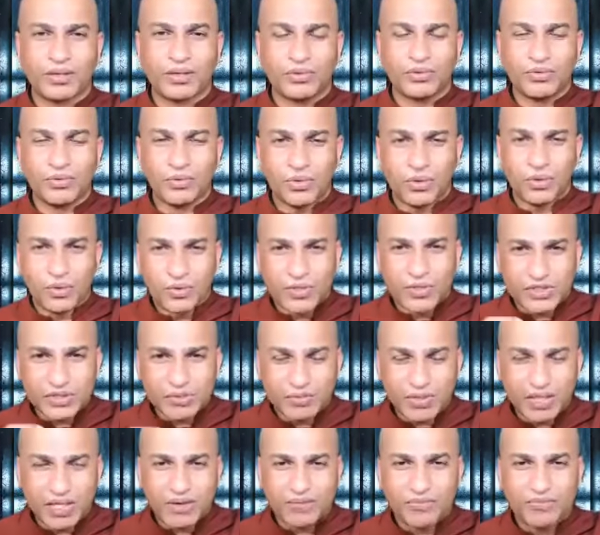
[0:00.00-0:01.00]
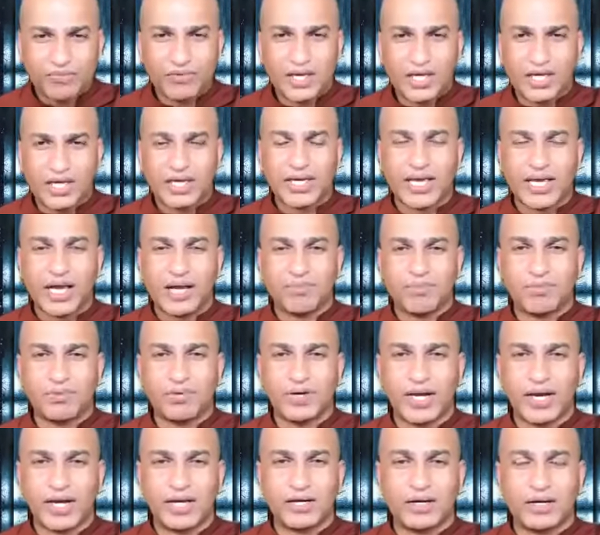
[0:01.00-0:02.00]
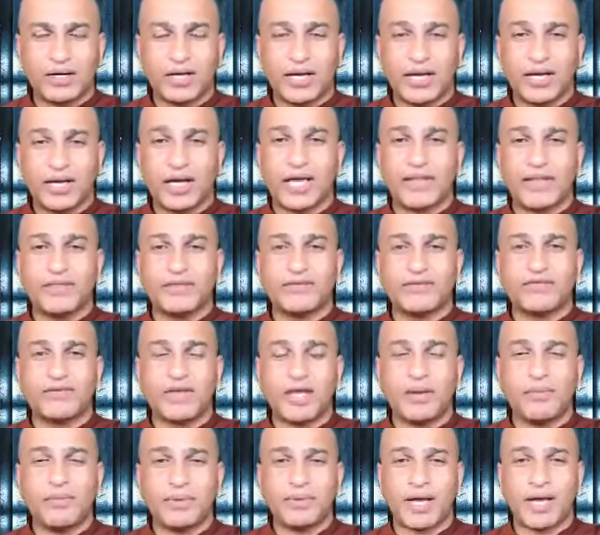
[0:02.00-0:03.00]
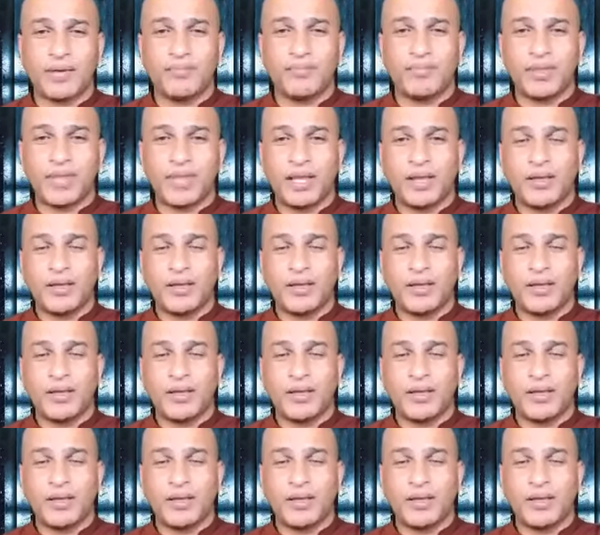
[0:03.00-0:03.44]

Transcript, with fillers: You always become very careful and uh, at the same time,